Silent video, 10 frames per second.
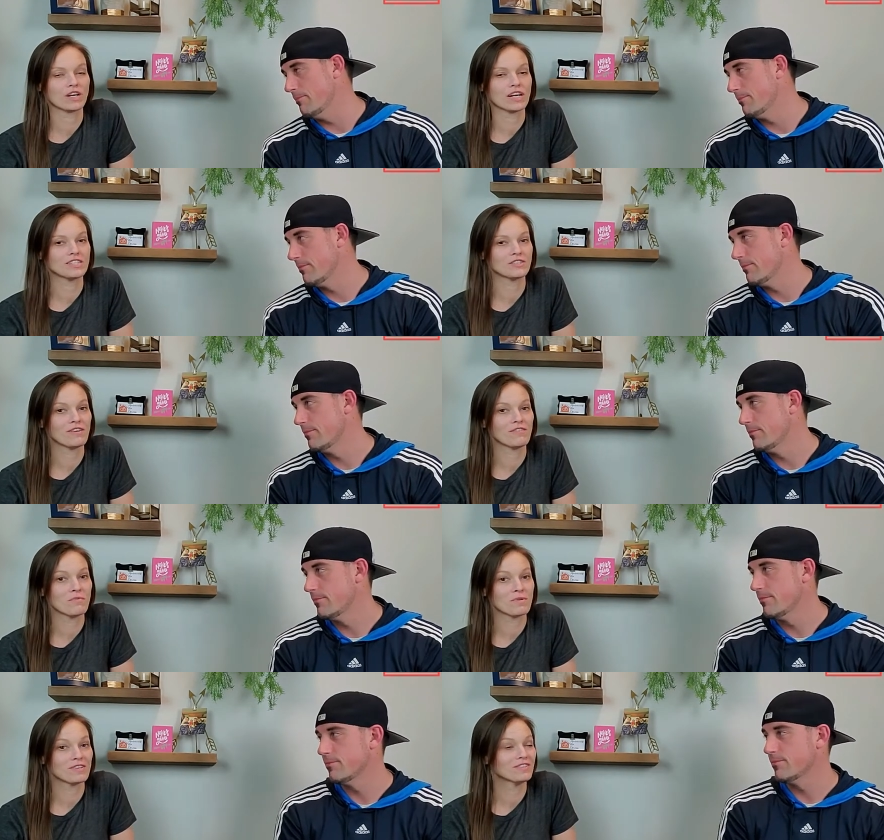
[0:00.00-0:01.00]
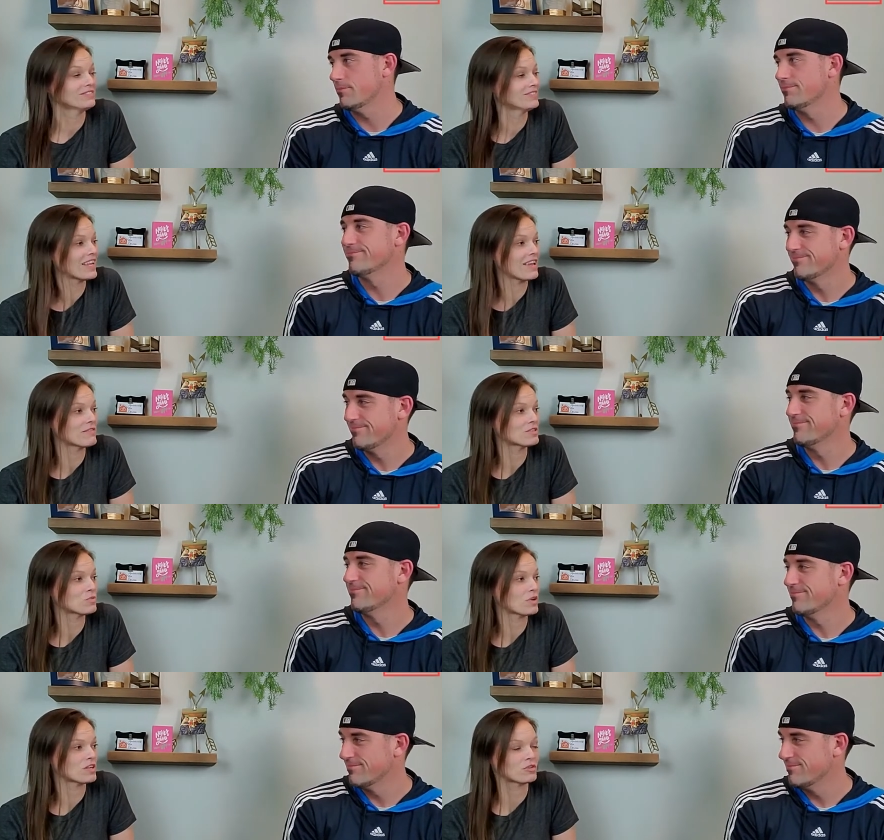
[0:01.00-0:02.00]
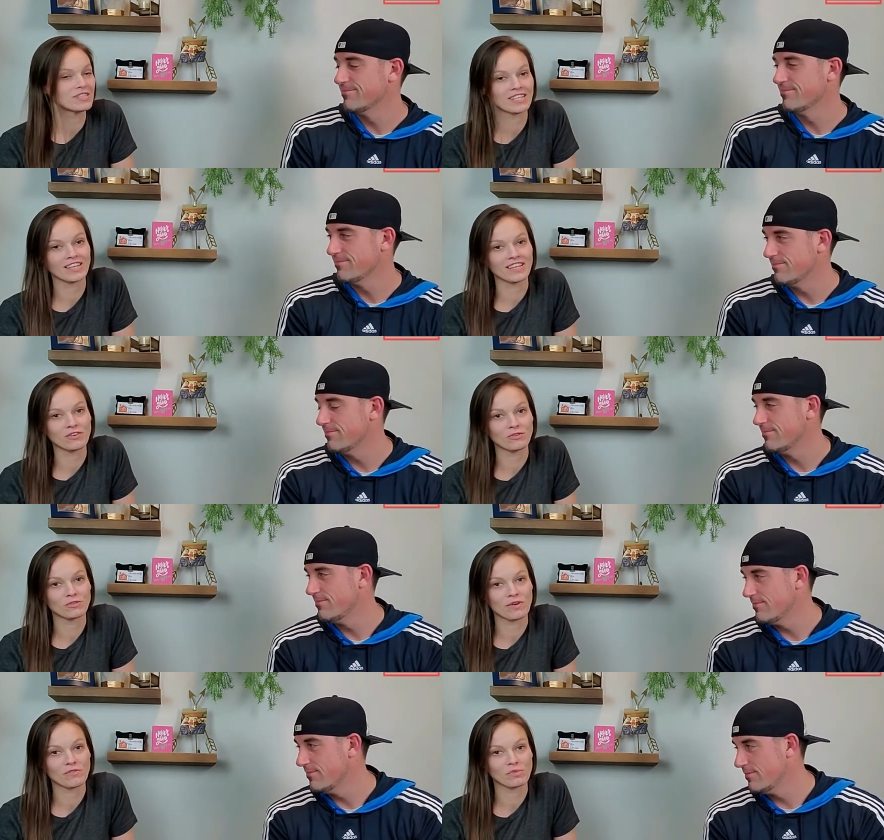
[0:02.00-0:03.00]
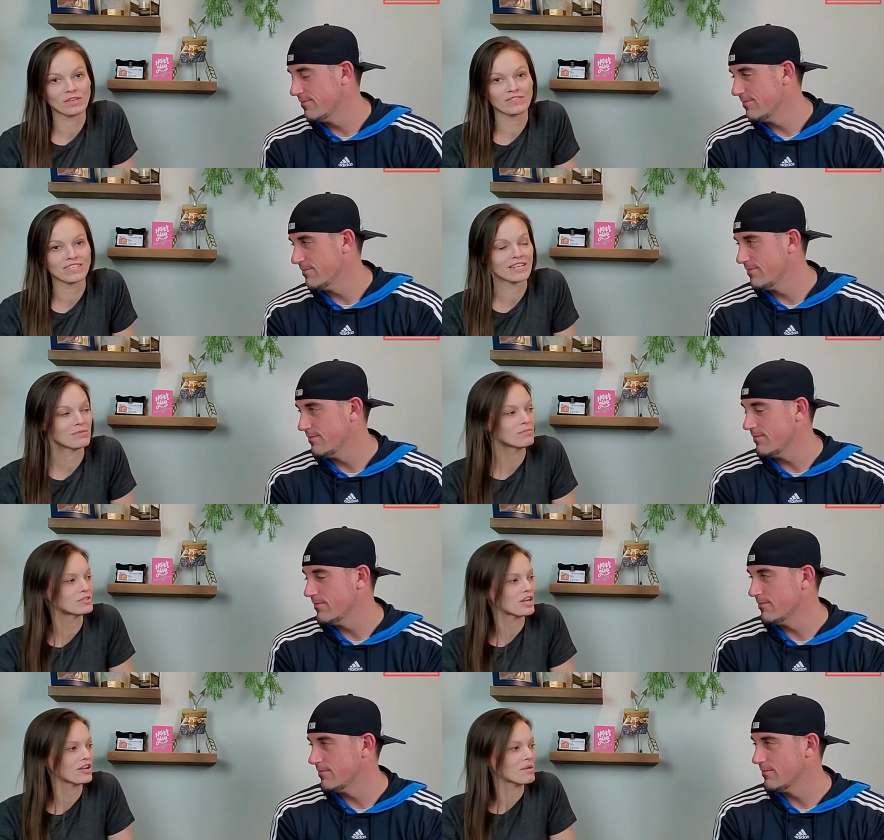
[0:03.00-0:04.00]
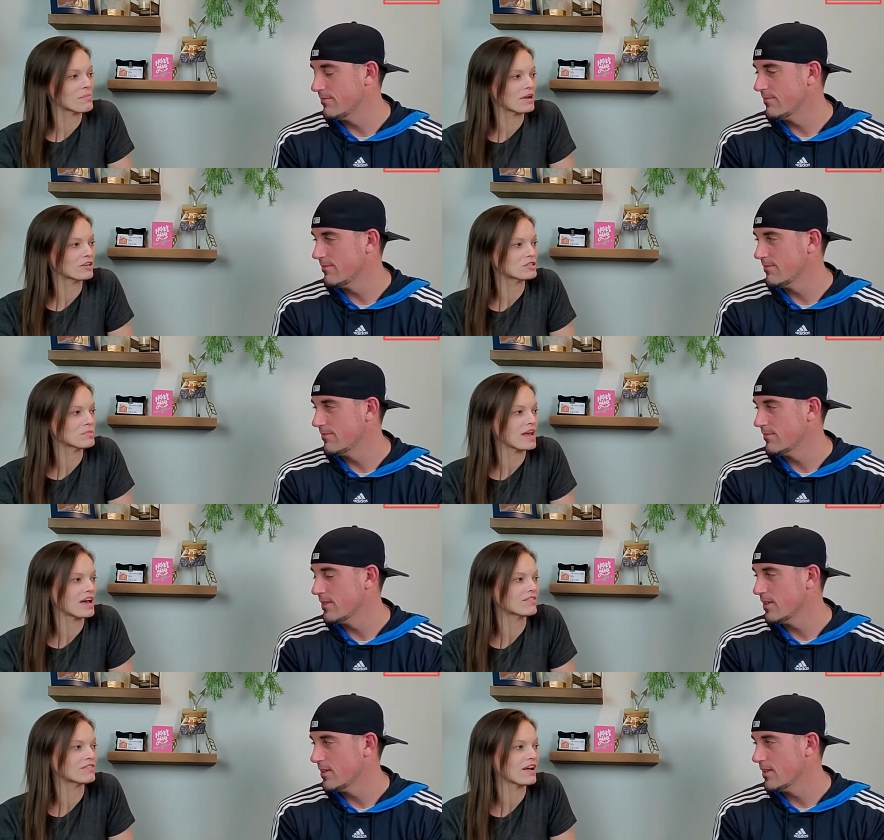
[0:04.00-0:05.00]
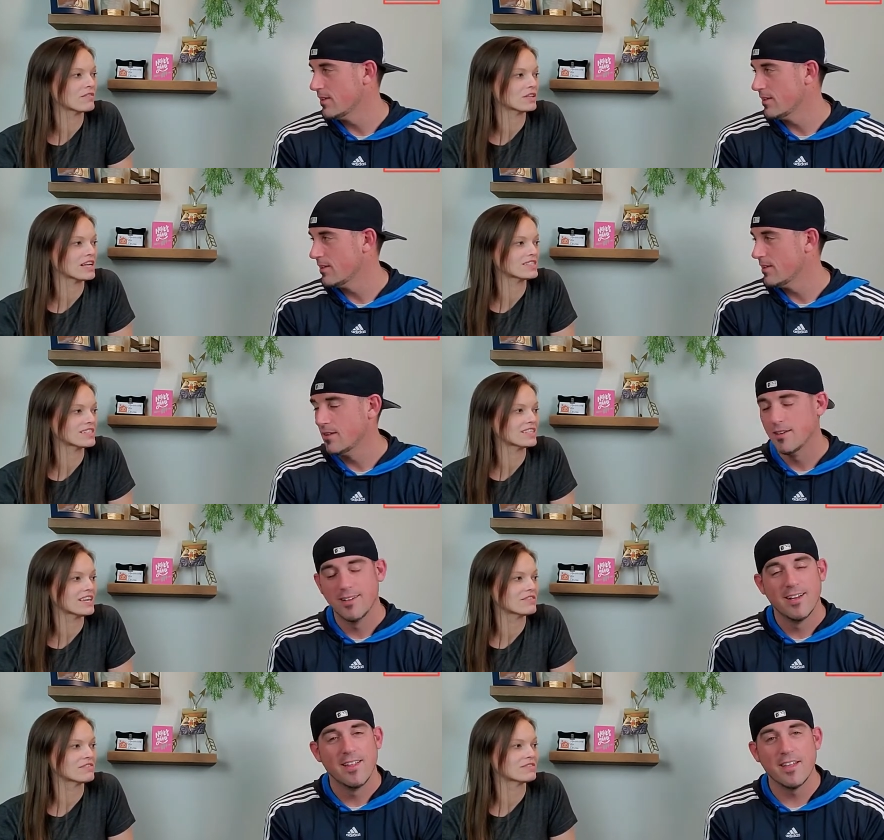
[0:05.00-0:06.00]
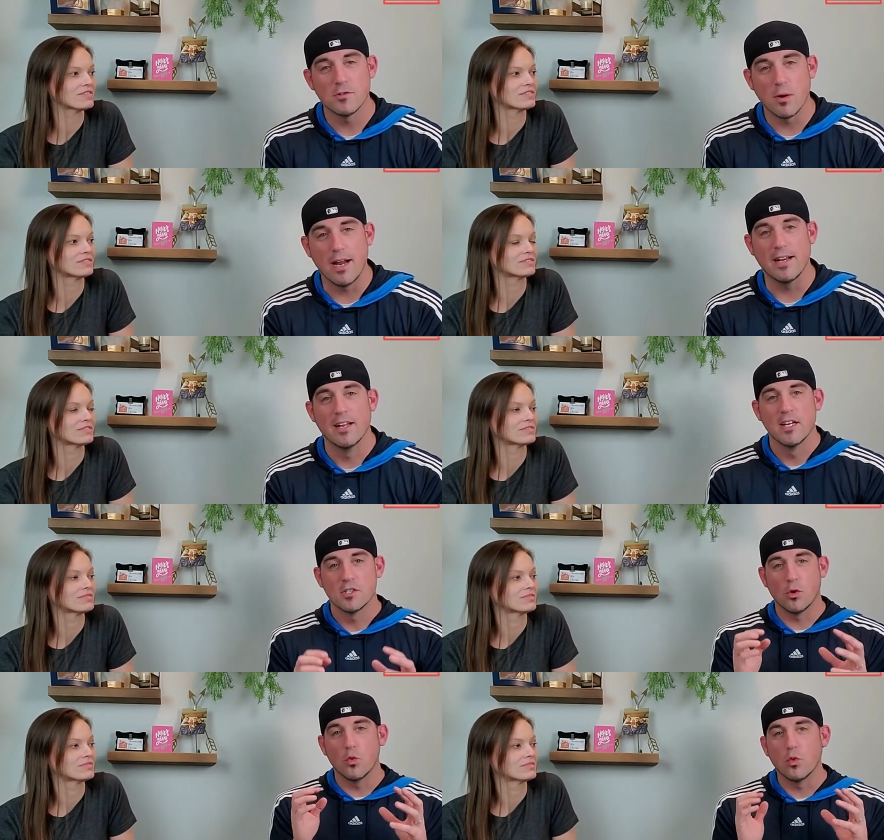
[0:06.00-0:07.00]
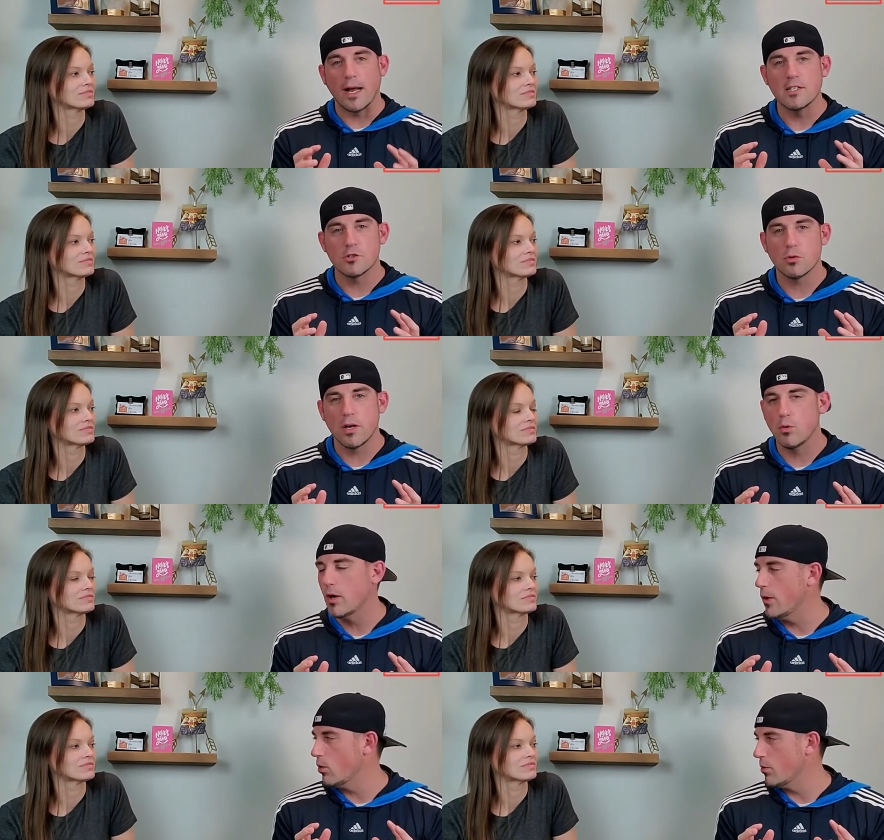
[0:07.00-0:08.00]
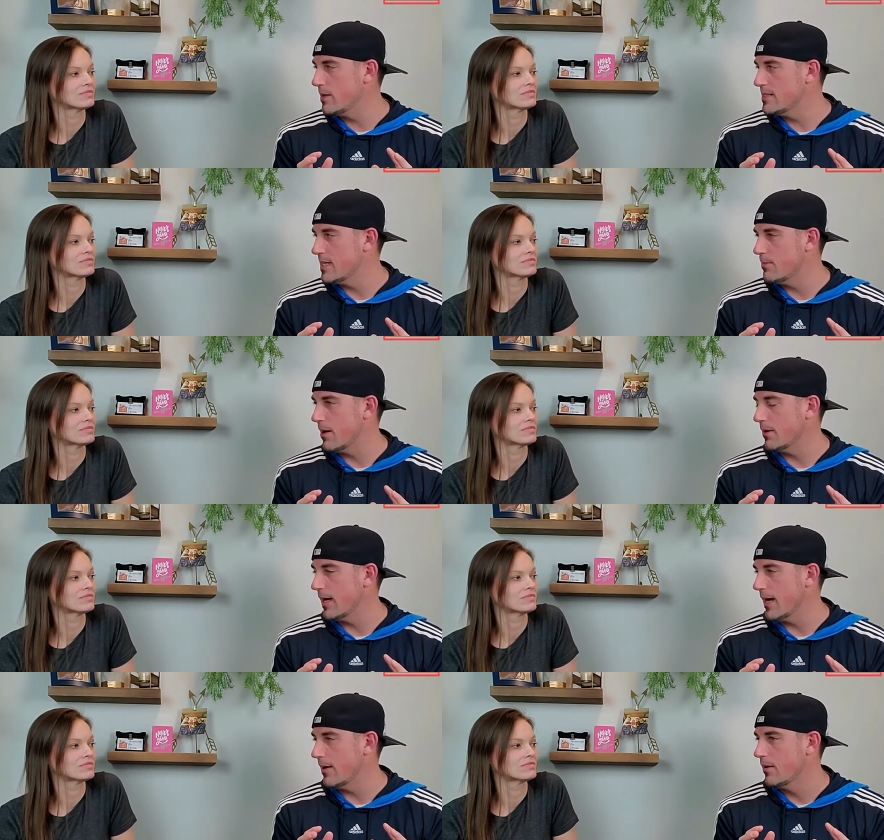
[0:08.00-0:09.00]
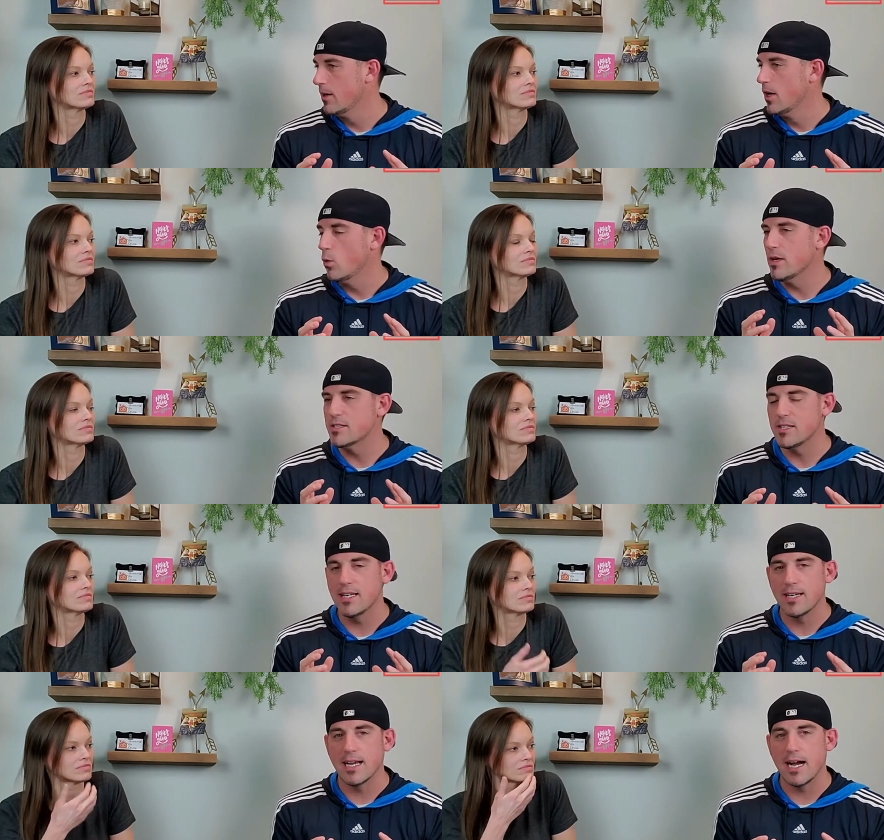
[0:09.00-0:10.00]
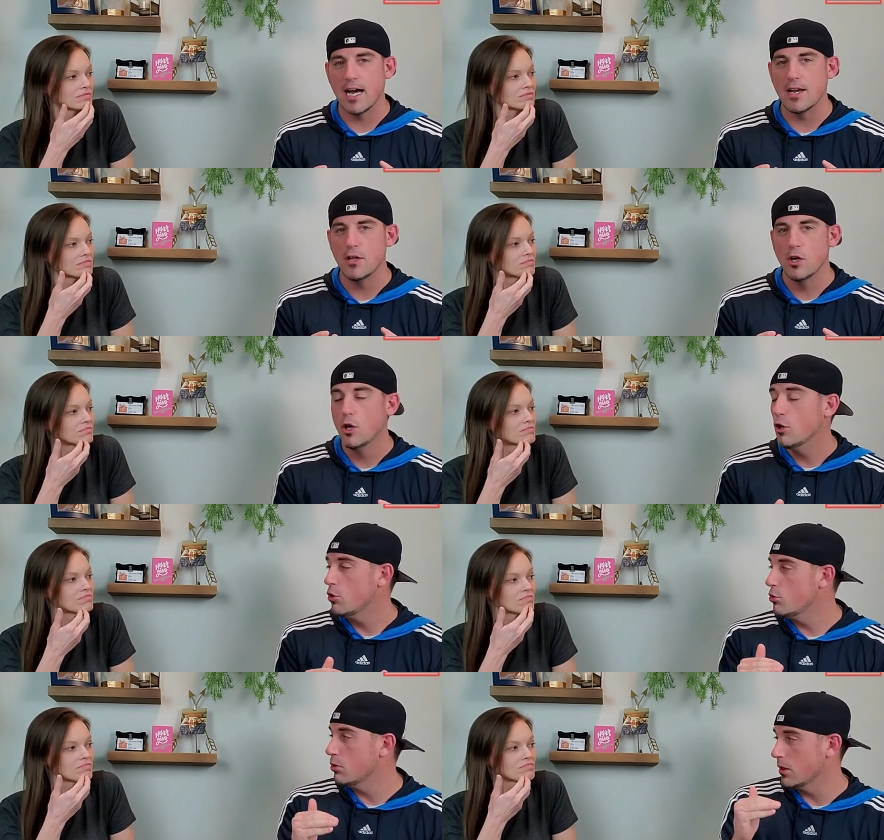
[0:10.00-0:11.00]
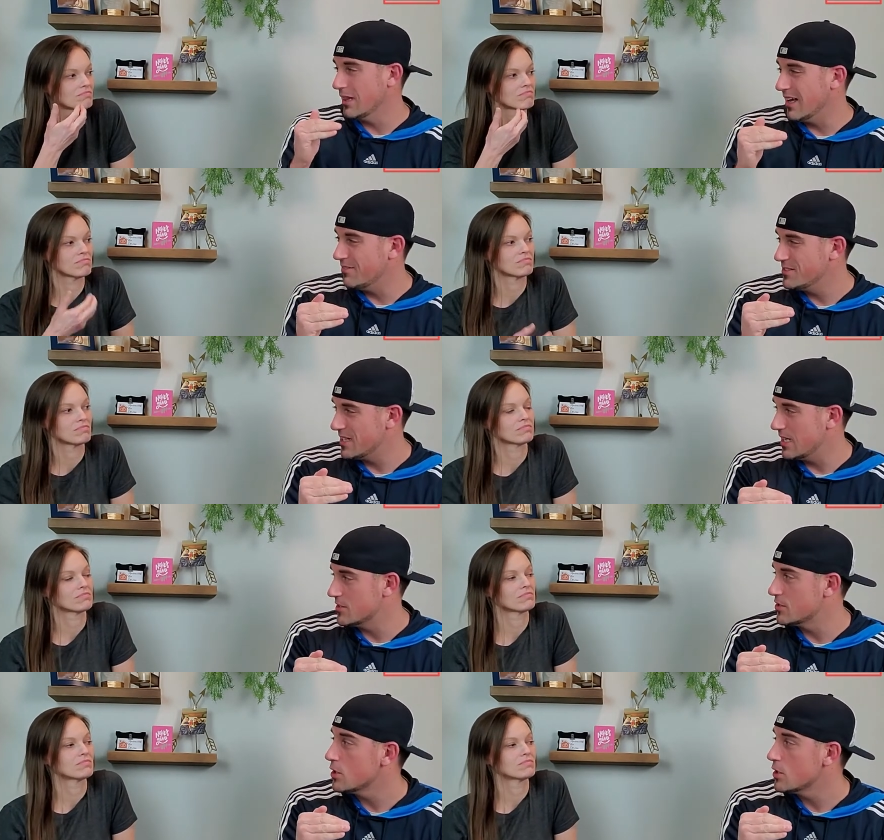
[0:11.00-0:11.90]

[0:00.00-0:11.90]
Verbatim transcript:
Speaker 1: God so loved the world that he gave his one and only son that whosoever believes in him shall not perish but have everlasting life.
Speaker 2: That's right. So right straight away what do we see about God? We see a God who loves us